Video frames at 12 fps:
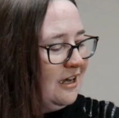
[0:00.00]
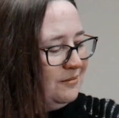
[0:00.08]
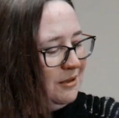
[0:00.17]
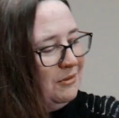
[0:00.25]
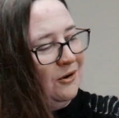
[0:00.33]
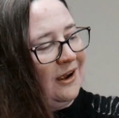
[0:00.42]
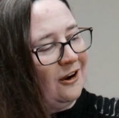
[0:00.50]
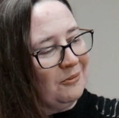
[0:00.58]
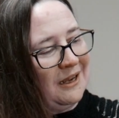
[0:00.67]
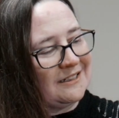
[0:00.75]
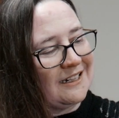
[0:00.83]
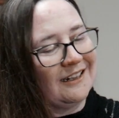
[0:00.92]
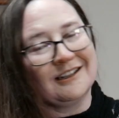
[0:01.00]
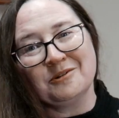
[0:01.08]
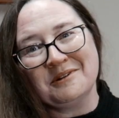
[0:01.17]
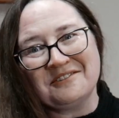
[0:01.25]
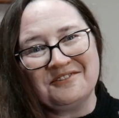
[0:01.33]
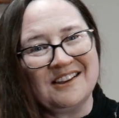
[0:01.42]
the mohair makes it a little
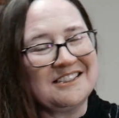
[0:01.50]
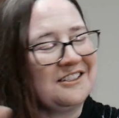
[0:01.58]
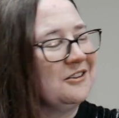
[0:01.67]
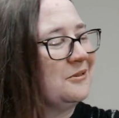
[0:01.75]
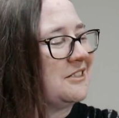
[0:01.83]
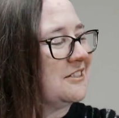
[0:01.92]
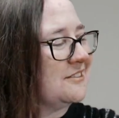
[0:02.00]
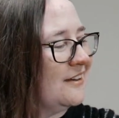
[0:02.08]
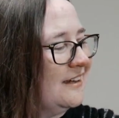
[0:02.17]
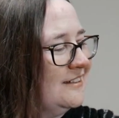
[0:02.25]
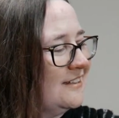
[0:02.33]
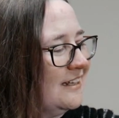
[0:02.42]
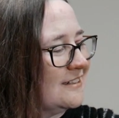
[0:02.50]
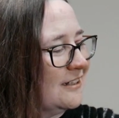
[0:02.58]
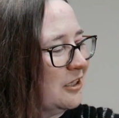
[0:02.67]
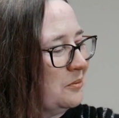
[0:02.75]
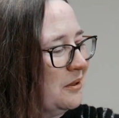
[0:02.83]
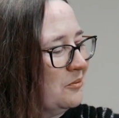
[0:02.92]
bit fuzzier, which is nice, has a
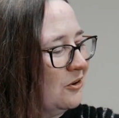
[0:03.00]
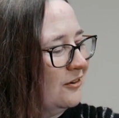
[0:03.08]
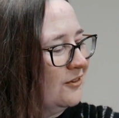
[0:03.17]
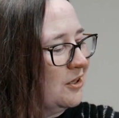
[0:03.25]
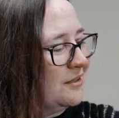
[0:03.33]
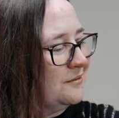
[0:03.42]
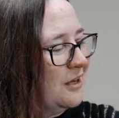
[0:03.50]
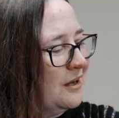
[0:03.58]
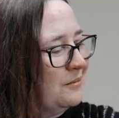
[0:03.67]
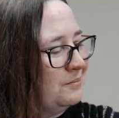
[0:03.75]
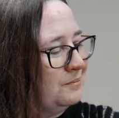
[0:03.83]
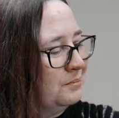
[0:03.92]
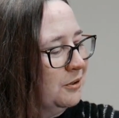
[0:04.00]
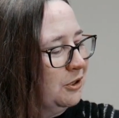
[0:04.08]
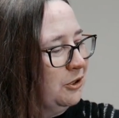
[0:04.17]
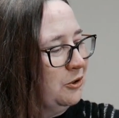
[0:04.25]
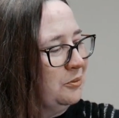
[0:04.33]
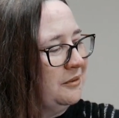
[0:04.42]
little bit more of a
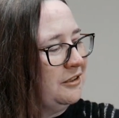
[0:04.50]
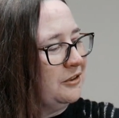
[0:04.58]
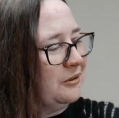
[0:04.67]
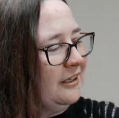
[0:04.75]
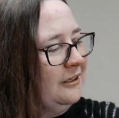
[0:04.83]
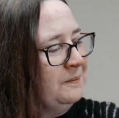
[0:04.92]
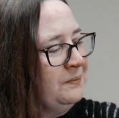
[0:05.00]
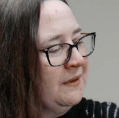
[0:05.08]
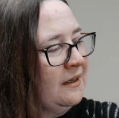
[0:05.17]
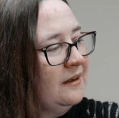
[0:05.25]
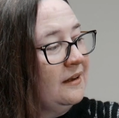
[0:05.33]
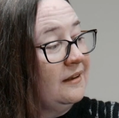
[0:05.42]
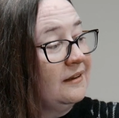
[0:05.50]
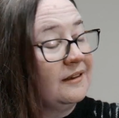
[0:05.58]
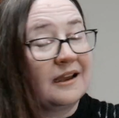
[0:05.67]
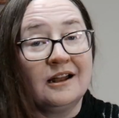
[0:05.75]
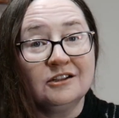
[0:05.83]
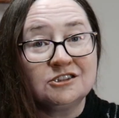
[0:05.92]
bloom to it. The
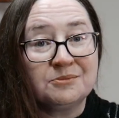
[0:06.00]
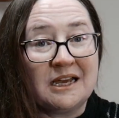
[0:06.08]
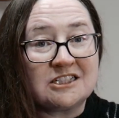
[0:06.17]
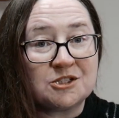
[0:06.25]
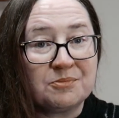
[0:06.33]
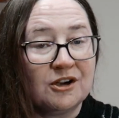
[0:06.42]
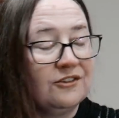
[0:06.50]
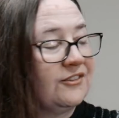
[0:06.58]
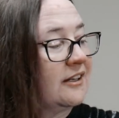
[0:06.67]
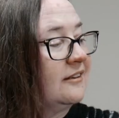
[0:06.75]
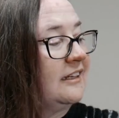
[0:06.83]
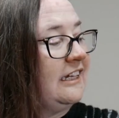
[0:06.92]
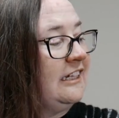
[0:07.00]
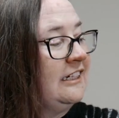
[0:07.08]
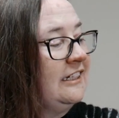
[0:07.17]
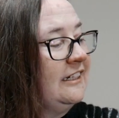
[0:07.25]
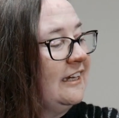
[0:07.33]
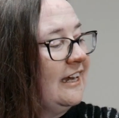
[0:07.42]
colors matched perfectly
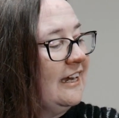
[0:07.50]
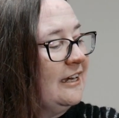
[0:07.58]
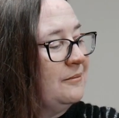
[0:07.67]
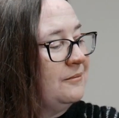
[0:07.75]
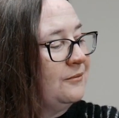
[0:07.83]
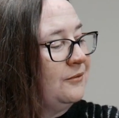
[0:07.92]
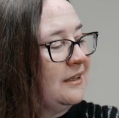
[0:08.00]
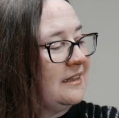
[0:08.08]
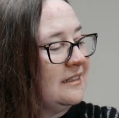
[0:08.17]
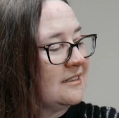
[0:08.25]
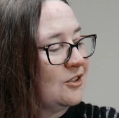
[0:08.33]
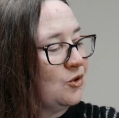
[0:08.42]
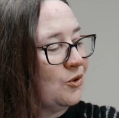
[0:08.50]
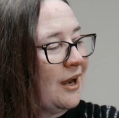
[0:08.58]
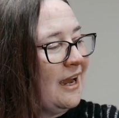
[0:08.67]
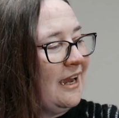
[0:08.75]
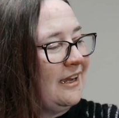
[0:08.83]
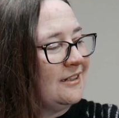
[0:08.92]
with this
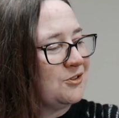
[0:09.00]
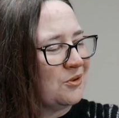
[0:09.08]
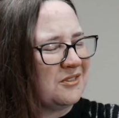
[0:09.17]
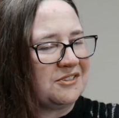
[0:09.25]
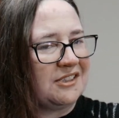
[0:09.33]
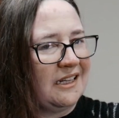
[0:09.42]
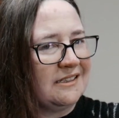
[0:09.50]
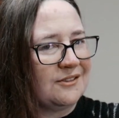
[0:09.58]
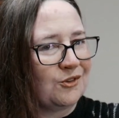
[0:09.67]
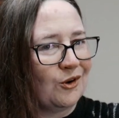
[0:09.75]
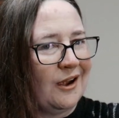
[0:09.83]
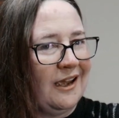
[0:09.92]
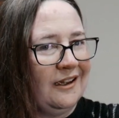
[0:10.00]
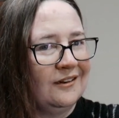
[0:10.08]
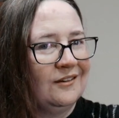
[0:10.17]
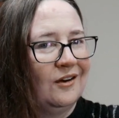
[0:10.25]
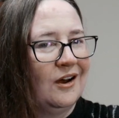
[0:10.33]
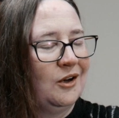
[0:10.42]
gray, sort of shades of gray
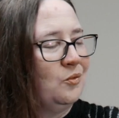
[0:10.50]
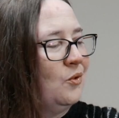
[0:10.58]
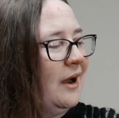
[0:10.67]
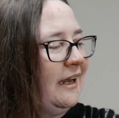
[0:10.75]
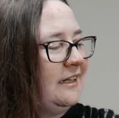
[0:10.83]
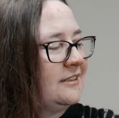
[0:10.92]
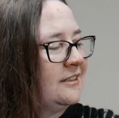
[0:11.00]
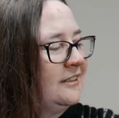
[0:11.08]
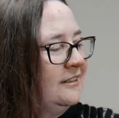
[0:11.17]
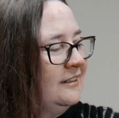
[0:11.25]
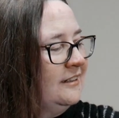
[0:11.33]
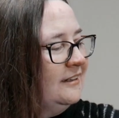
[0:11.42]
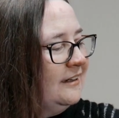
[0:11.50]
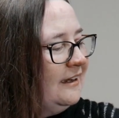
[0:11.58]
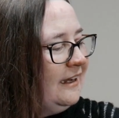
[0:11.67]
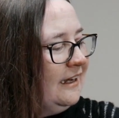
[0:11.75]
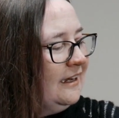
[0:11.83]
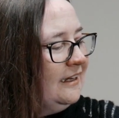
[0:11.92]
on white.
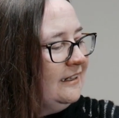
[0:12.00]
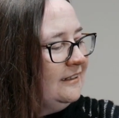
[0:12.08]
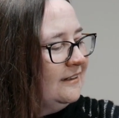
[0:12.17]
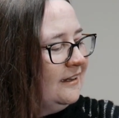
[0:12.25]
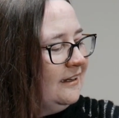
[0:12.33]
And